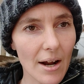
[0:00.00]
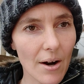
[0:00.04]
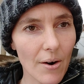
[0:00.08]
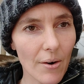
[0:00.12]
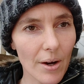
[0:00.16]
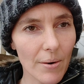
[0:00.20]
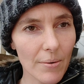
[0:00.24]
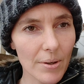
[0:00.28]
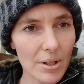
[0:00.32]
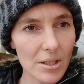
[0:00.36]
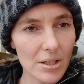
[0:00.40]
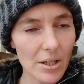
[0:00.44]

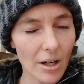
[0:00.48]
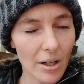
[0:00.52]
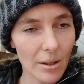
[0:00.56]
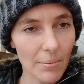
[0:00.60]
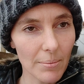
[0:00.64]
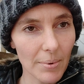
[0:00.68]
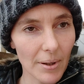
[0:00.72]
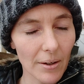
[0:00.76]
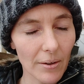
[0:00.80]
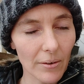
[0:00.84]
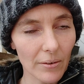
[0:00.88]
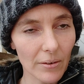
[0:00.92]
I want to talk
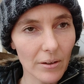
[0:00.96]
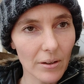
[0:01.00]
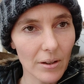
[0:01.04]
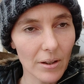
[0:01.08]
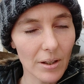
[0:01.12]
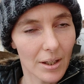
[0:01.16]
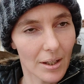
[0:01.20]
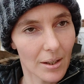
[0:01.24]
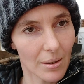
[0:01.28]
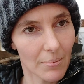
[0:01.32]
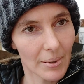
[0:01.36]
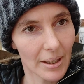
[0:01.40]
a
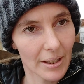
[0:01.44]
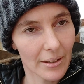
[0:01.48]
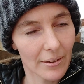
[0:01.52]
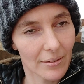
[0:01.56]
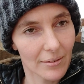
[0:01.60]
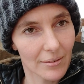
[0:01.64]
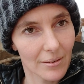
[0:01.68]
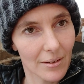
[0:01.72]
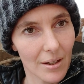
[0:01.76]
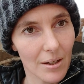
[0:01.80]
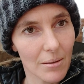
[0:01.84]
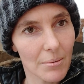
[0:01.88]
little bit
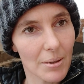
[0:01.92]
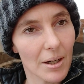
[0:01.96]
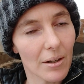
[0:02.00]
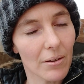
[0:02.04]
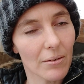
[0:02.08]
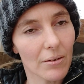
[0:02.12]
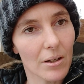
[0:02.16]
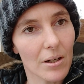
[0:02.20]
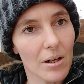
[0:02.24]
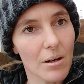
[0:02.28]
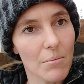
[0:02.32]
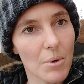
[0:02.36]

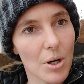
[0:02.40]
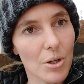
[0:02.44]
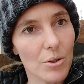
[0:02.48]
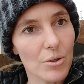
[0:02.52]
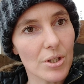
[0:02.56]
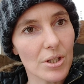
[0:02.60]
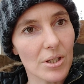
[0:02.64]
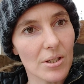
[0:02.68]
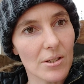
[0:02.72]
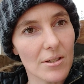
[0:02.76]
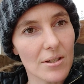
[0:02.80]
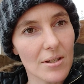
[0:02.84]
about
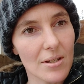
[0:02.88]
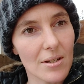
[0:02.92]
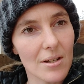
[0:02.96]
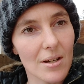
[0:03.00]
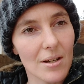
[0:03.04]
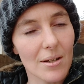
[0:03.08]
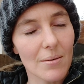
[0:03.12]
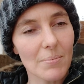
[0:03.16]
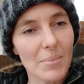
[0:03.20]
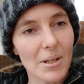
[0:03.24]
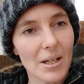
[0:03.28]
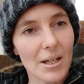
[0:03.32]
emotions,
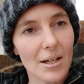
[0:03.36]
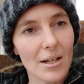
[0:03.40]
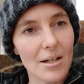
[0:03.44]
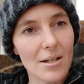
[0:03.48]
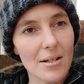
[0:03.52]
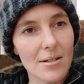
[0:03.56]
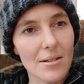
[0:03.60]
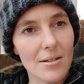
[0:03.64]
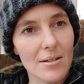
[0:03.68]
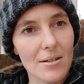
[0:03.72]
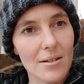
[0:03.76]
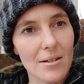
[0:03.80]

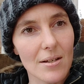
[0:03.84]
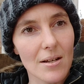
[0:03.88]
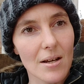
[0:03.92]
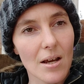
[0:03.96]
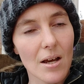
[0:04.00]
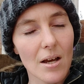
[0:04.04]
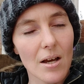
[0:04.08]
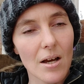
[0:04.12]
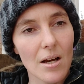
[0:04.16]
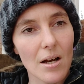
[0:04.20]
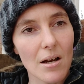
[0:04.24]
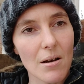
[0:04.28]
because
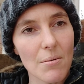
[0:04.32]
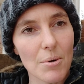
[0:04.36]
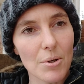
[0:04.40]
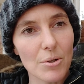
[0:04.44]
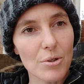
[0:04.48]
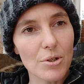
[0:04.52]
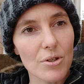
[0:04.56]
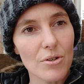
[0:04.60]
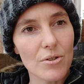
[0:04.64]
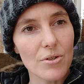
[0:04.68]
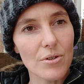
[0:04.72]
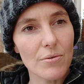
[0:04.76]

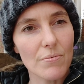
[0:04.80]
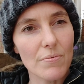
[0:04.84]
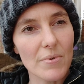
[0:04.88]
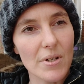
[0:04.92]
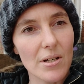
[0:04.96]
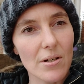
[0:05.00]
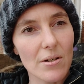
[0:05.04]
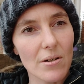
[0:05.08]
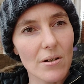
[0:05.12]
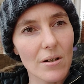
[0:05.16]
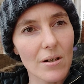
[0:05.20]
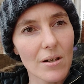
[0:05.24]
emotions are
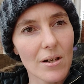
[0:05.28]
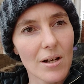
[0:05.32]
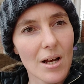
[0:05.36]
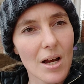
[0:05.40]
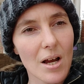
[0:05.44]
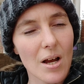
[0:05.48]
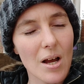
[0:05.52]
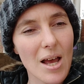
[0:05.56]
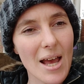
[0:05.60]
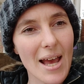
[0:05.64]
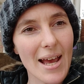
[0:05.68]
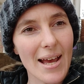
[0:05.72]
real
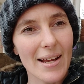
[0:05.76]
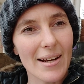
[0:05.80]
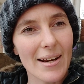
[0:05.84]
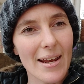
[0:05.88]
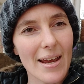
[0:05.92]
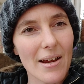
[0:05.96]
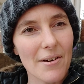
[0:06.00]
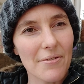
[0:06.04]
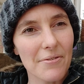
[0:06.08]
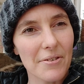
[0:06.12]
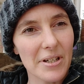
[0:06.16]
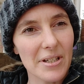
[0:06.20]
And
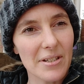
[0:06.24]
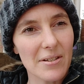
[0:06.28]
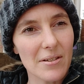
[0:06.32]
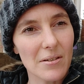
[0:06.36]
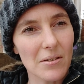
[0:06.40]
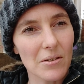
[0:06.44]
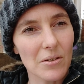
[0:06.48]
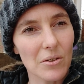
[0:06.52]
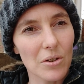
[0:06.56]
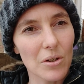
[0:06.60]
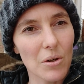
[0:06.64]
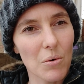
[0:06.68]
every
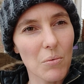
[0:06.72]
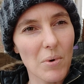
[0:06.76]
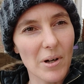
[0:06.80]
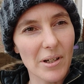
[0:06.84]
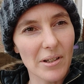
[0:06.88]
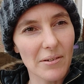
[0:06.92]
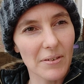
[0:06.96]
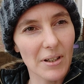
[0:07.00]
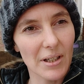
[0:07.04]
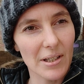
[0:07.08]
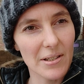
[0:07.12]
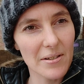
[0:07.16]
single
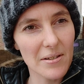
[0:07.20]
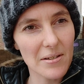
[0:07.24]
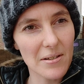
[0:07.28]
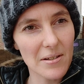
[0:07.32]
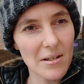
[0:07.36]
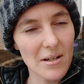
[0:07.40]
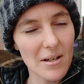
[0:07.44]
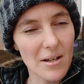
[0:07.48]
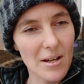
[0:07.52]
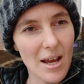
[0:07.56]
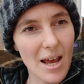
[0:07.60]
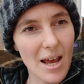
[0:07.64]
one of us